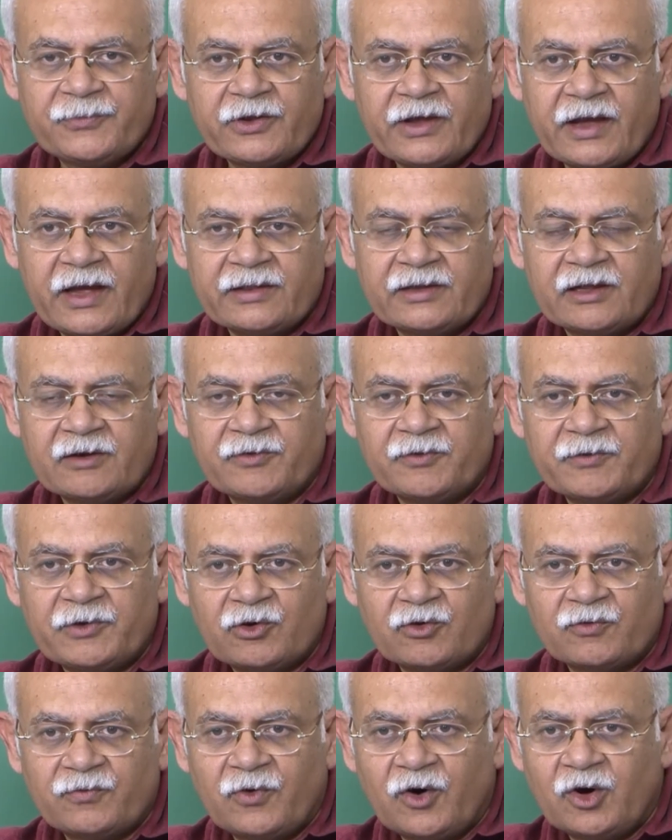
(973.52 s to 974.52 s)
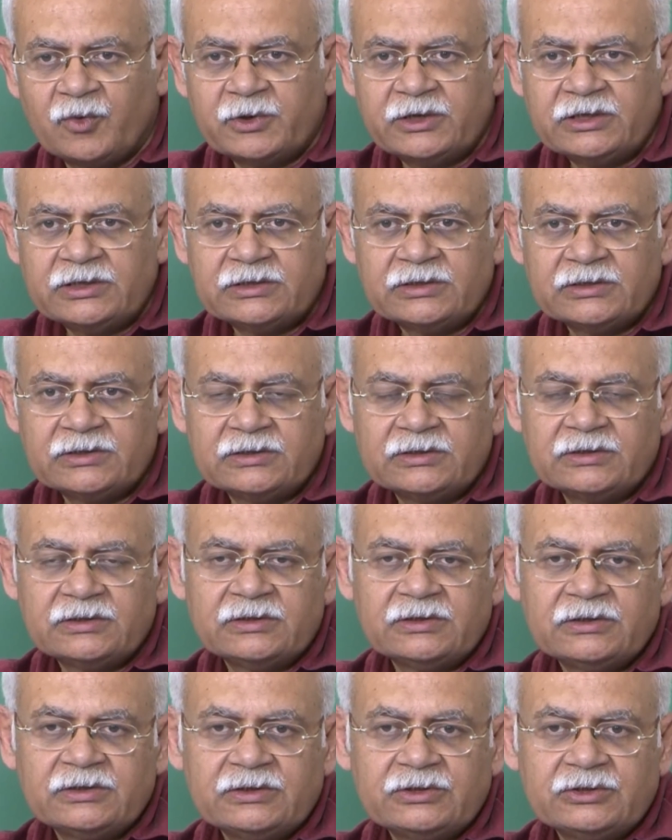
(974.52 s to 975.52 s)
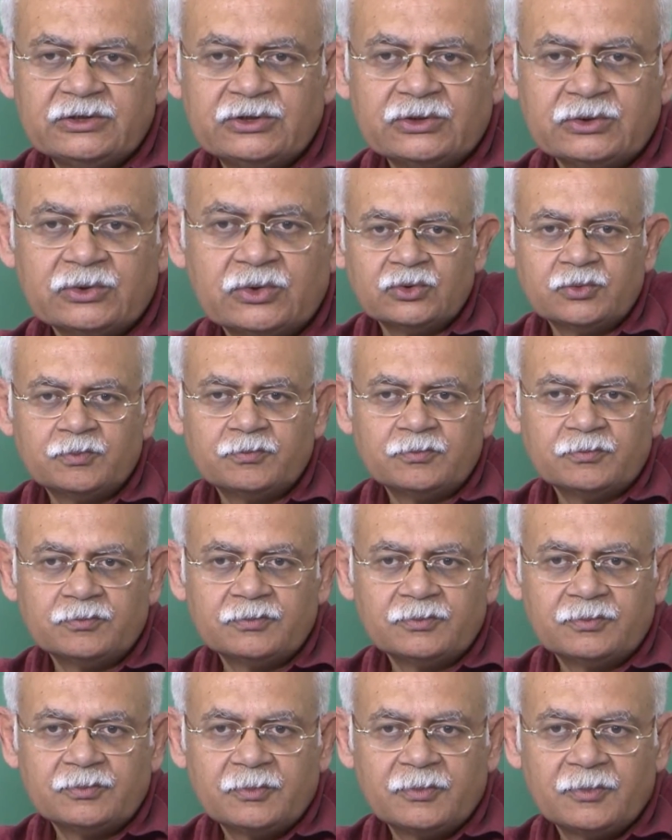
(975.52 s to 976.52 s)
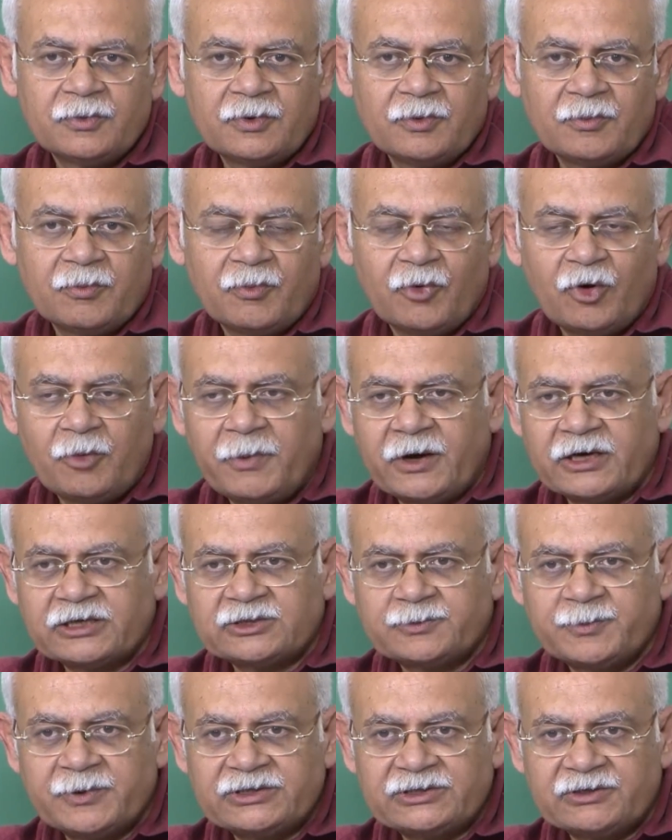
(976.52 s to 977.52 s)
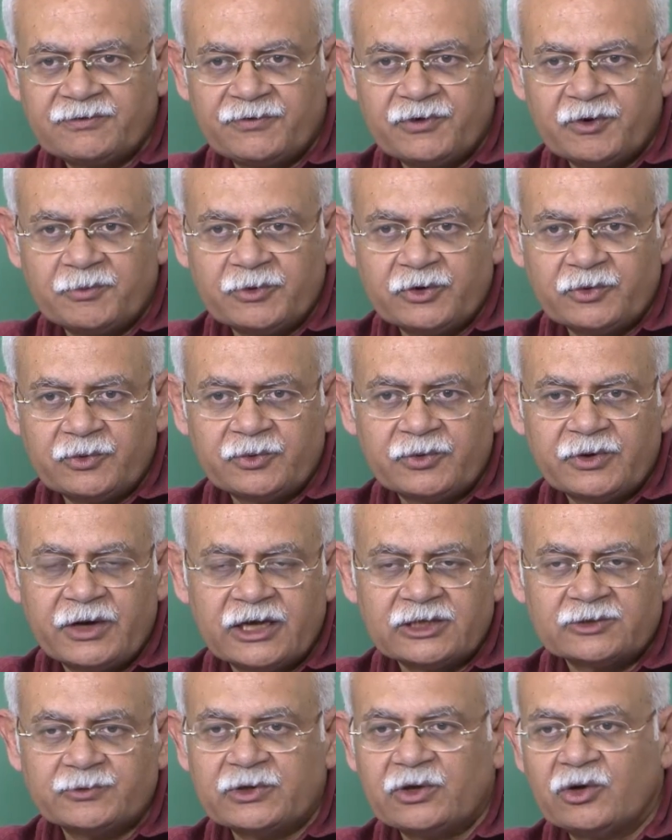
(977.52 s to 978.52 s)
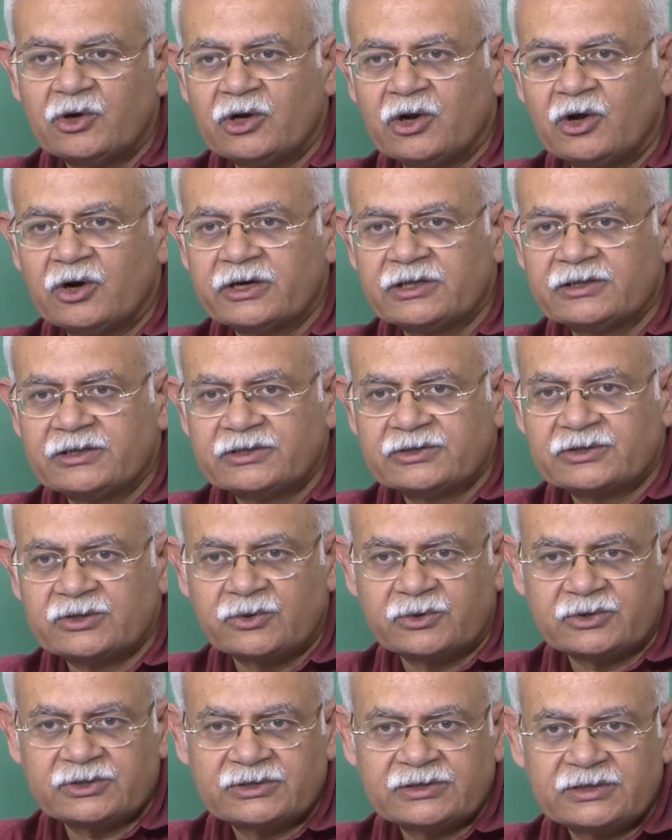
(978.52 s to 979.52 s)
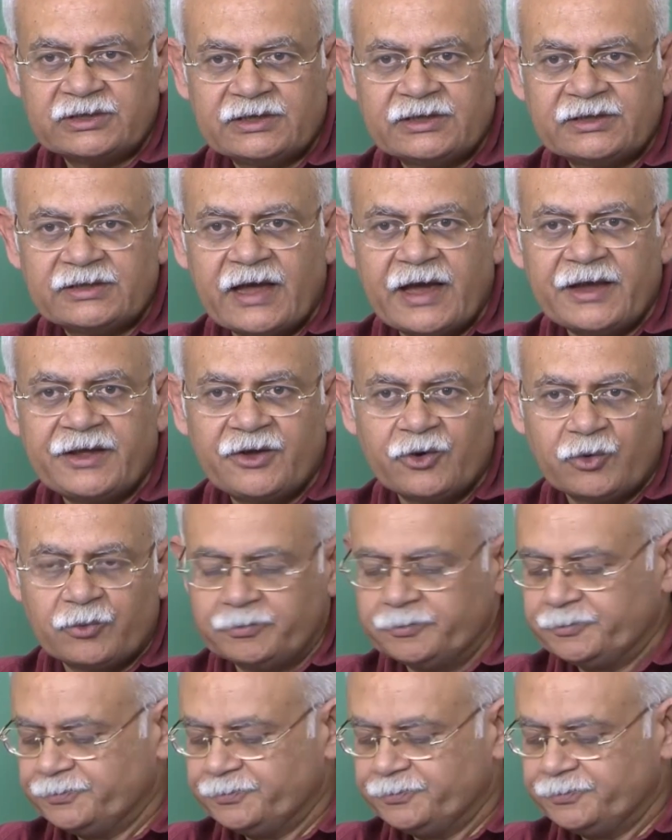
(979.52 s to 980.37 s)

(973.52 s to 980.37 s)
and therefore we look forward to more participation from you as we go along in this course. Thank you.